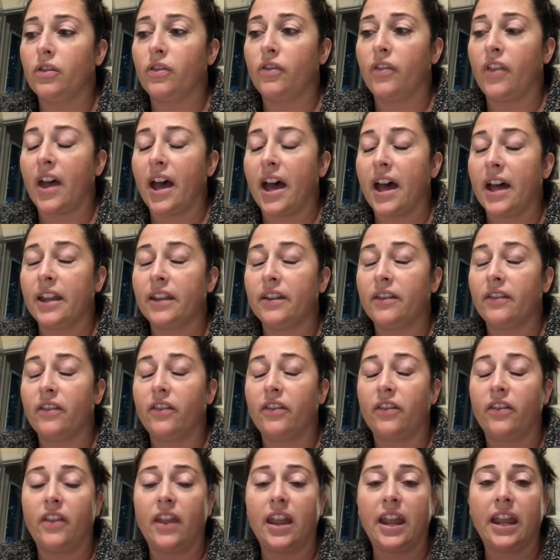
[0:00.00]
that
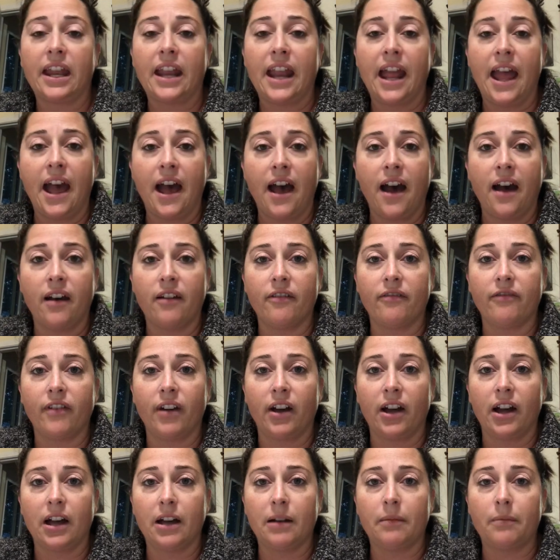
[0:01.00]
they can have
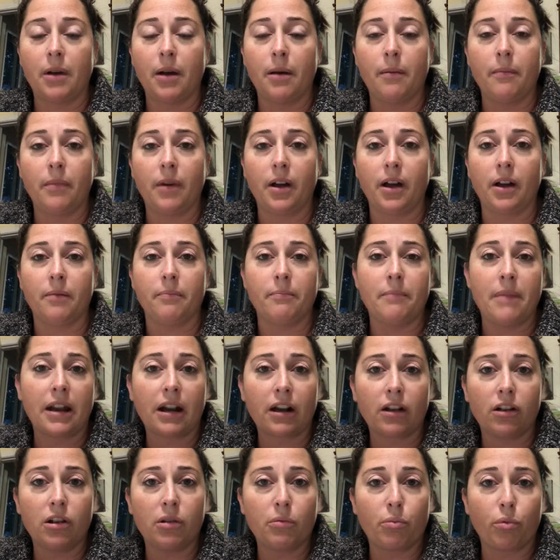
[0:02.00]
a
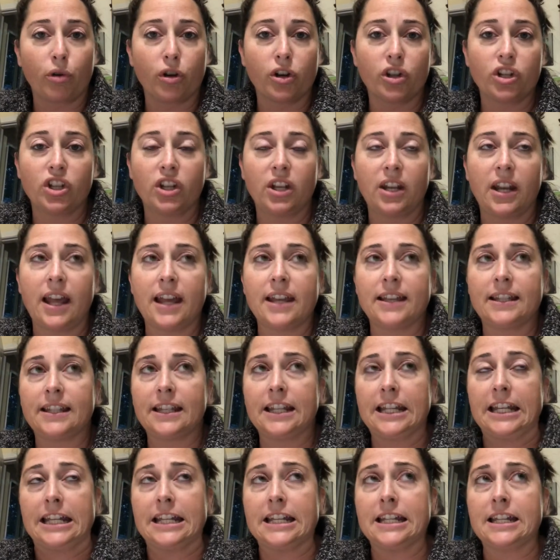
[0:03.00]
medical abortion, as
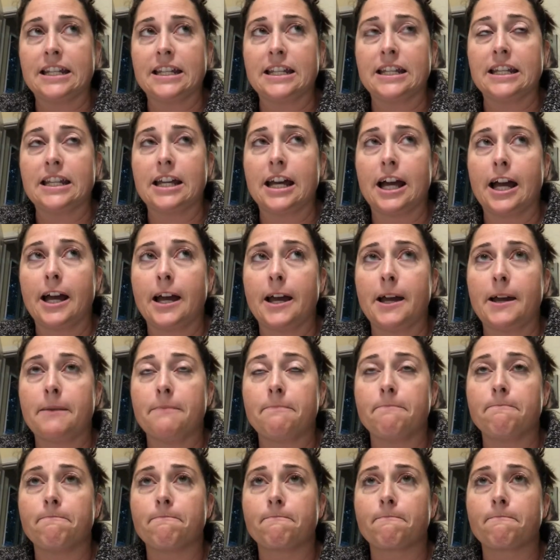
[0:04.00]
in
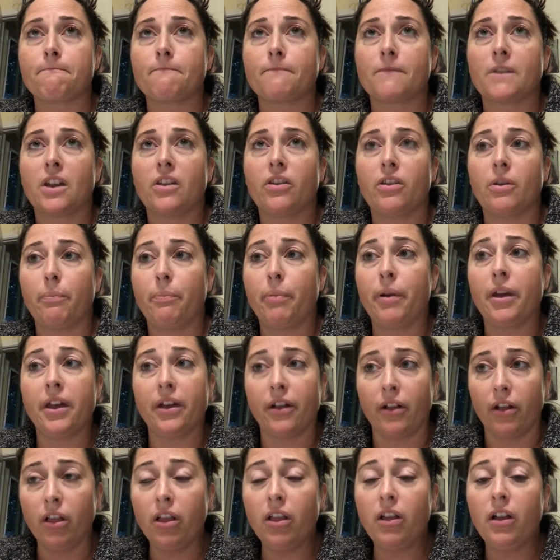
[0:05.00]
the
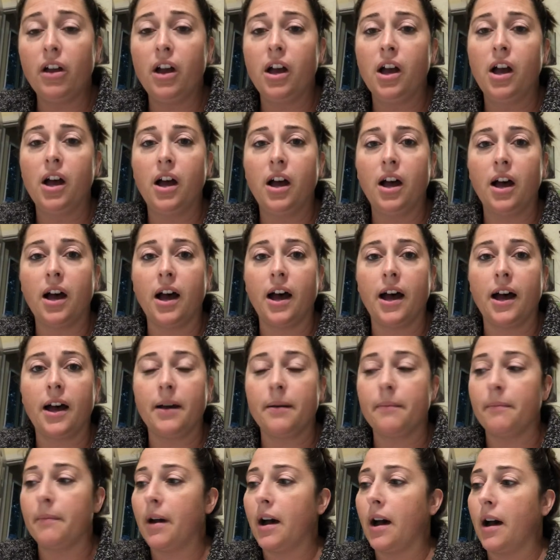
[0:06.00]
pill,
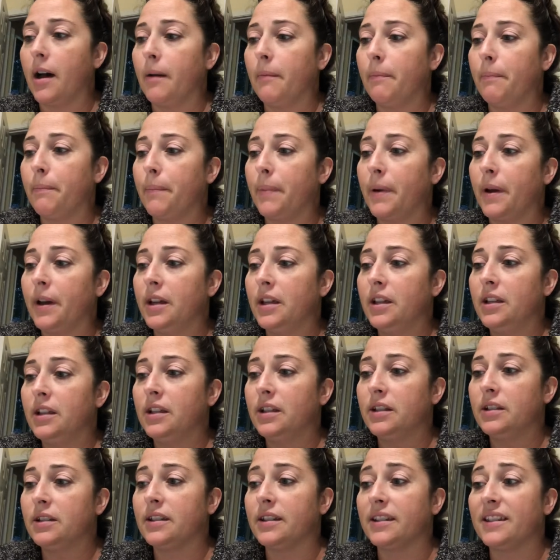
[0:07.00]
up
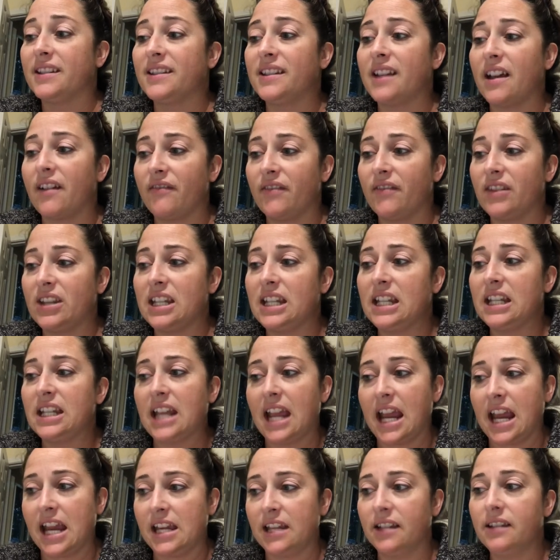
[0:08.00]
to 70
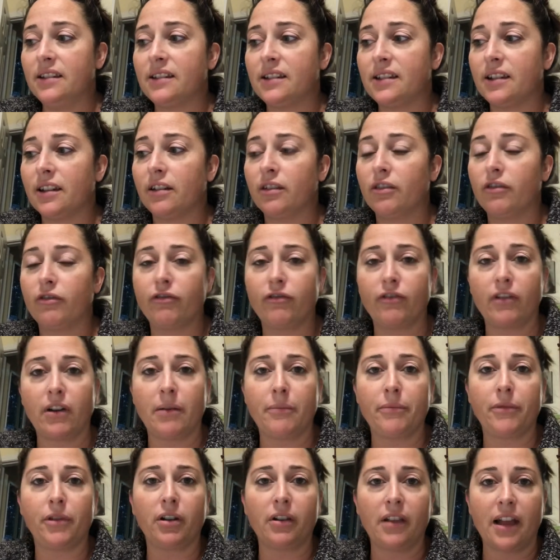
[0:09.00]
days
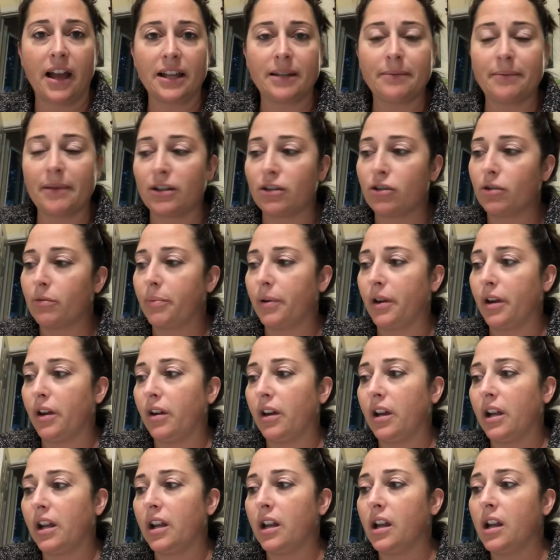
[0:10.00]
from their last menstrual
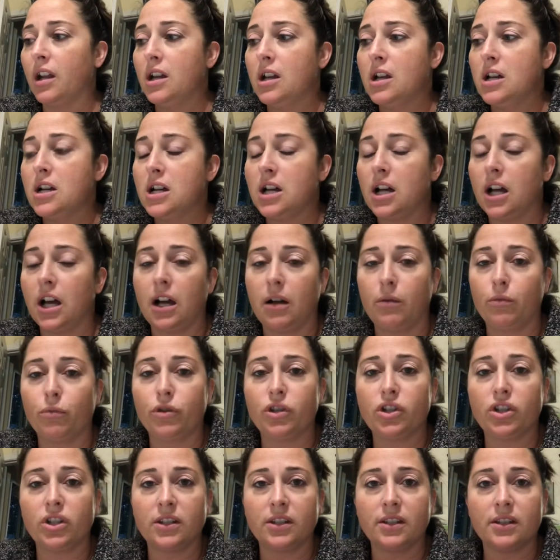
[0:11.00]
period,
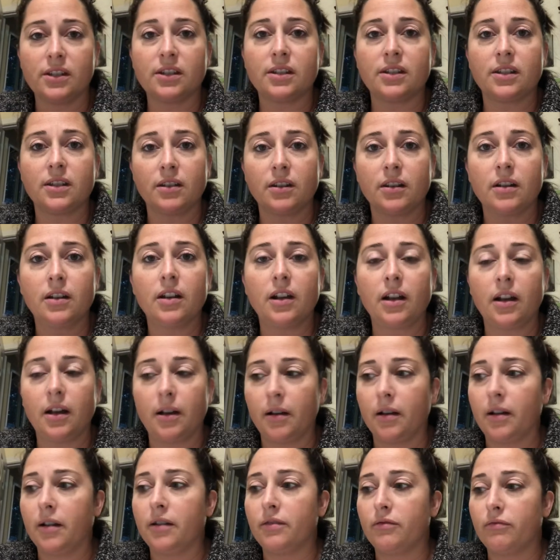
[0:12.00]
which is
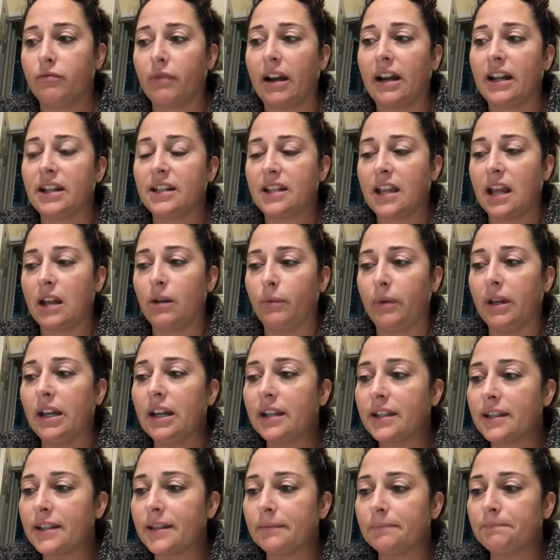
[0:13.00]
right at 10
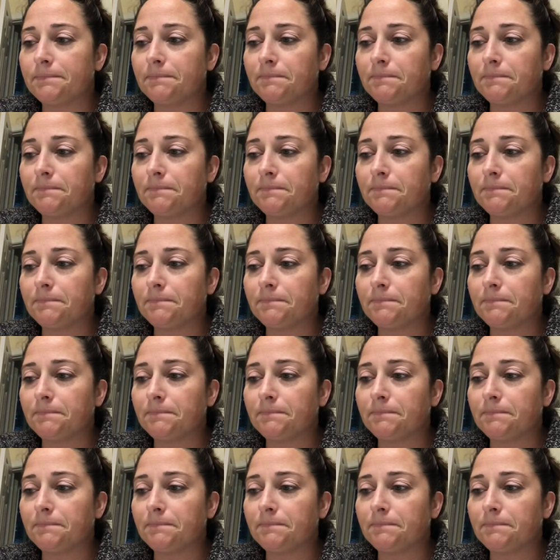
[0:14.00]
weeks.